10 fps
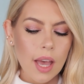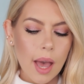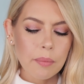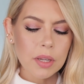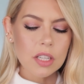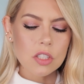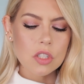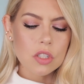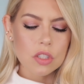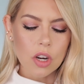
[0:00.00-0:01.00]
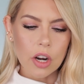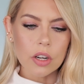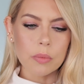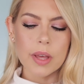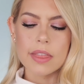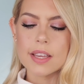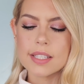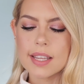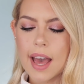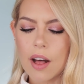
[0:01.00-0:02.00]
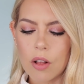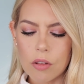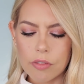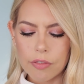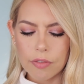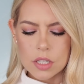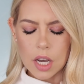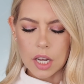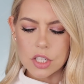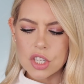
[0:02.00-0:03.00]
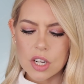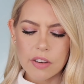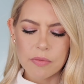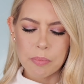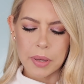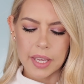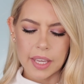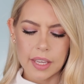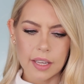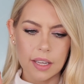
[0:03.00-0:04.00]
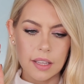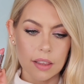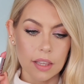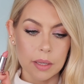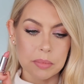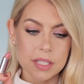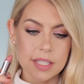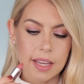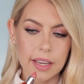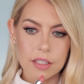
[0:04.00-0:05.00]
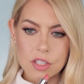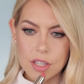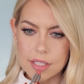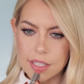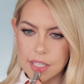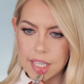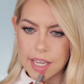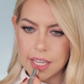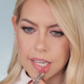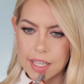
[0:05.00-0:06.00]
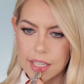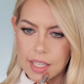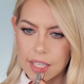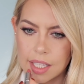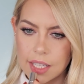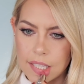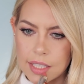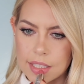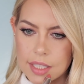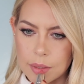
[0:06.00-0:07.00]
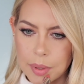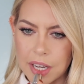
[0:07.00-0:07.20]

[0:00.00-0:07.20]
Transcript: I'm gonna start with this e.l.f. Touch of Pink lipstick just to get some